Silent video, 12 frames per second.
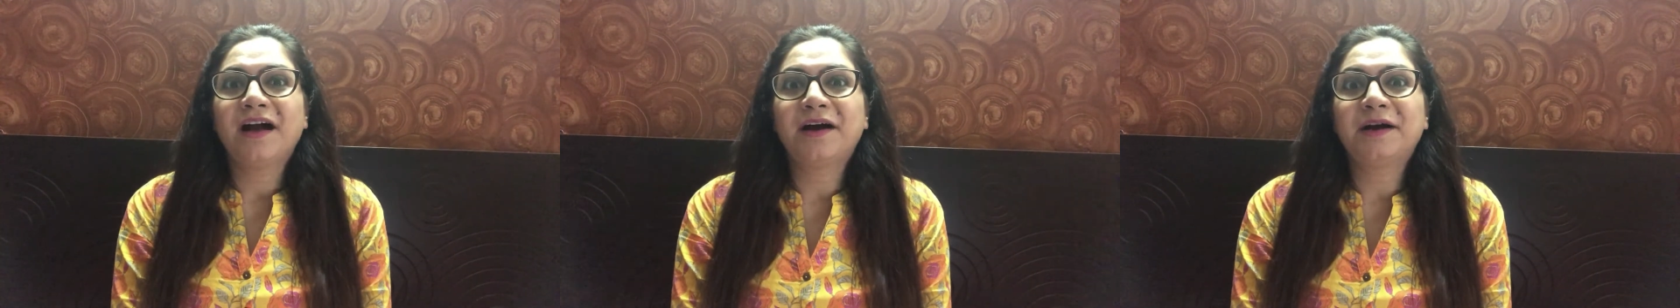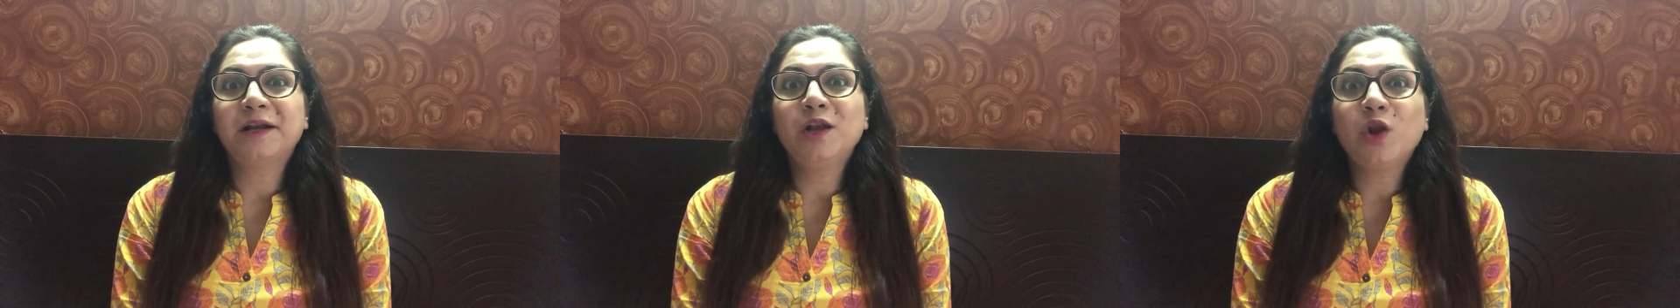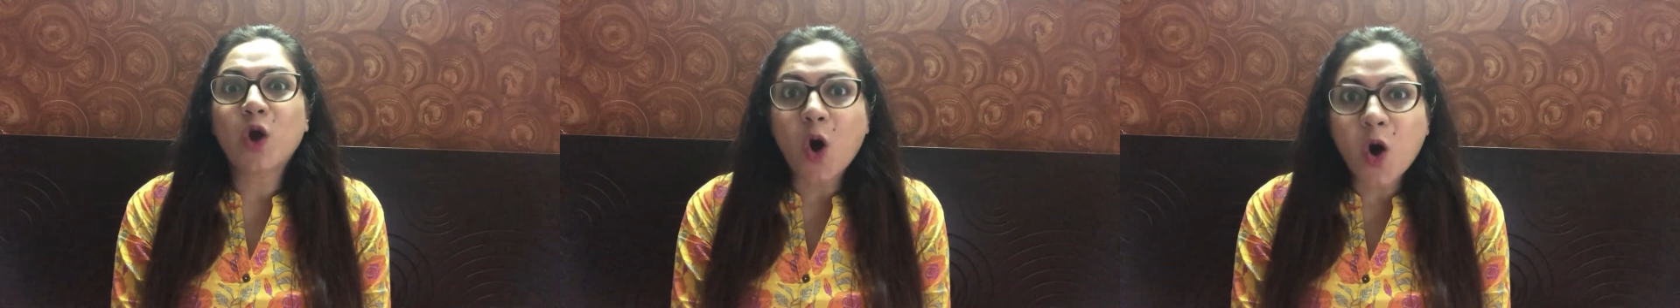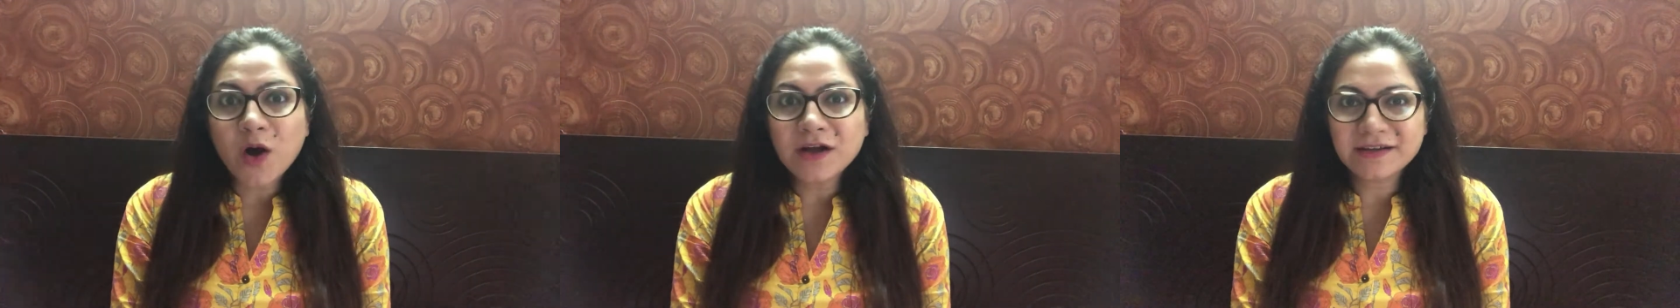a uh,
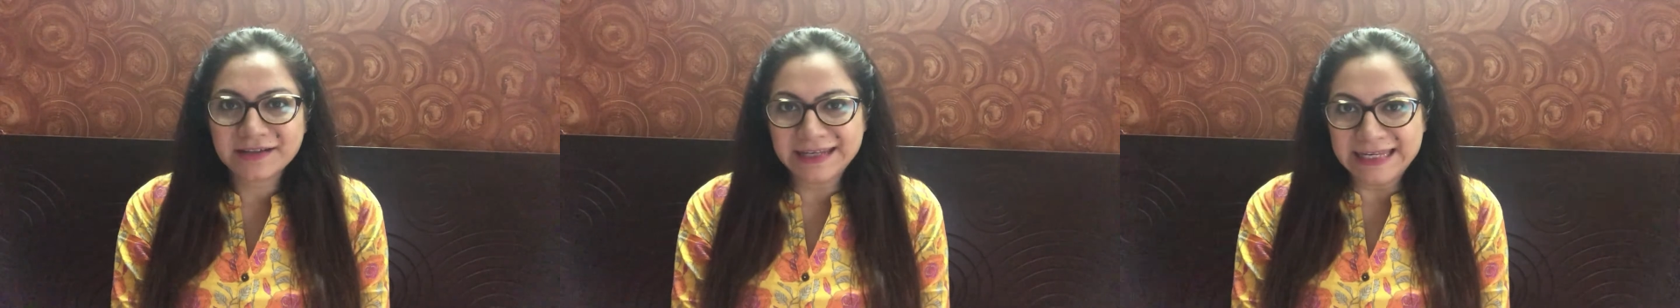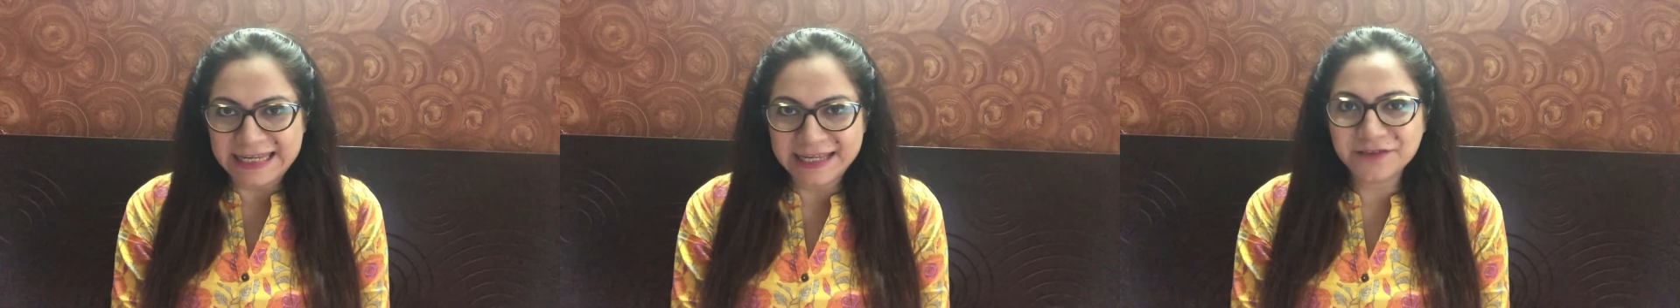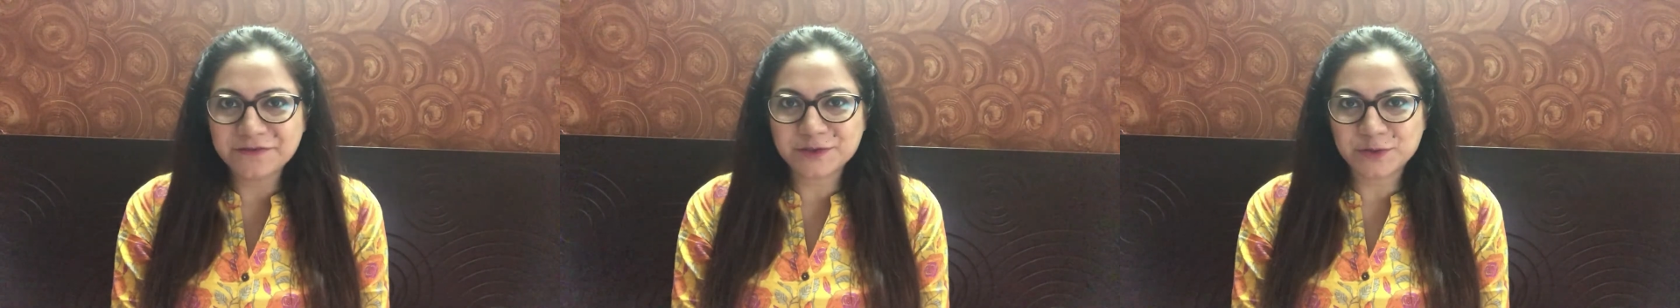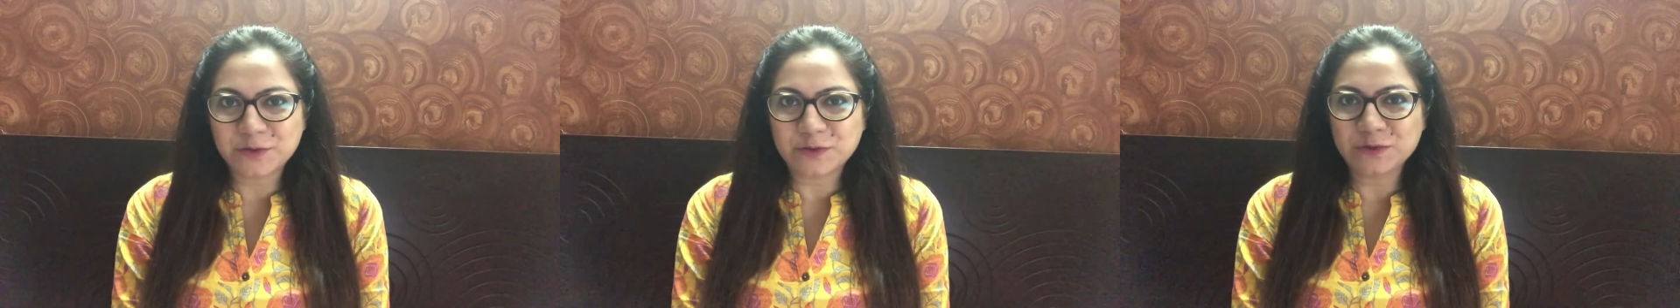long leave
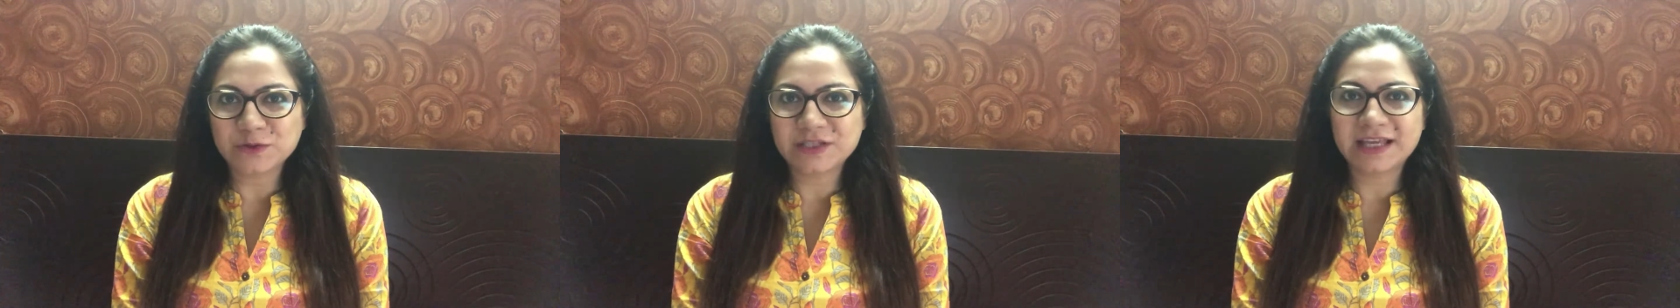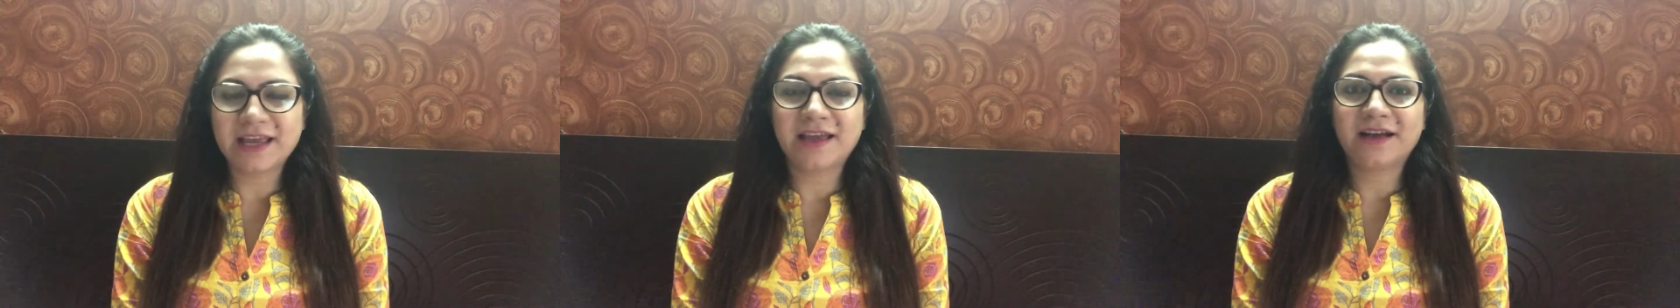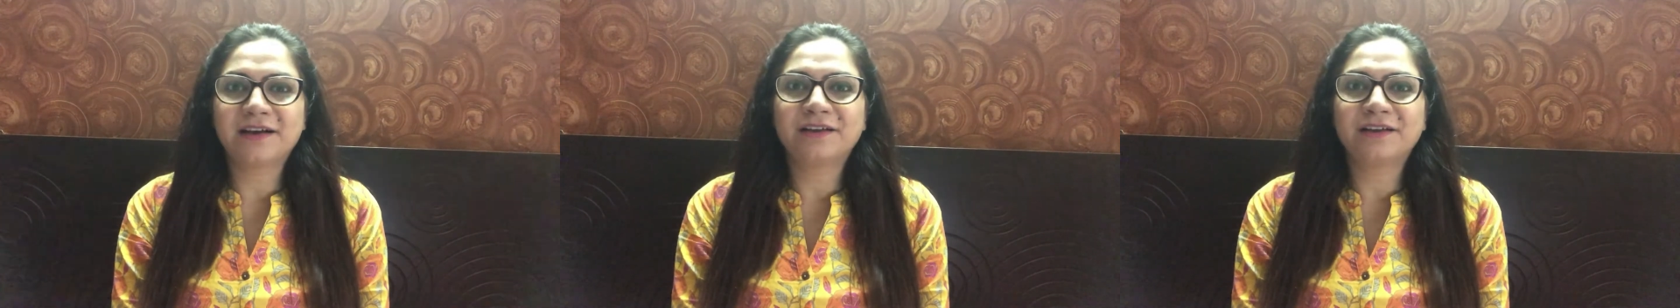so to say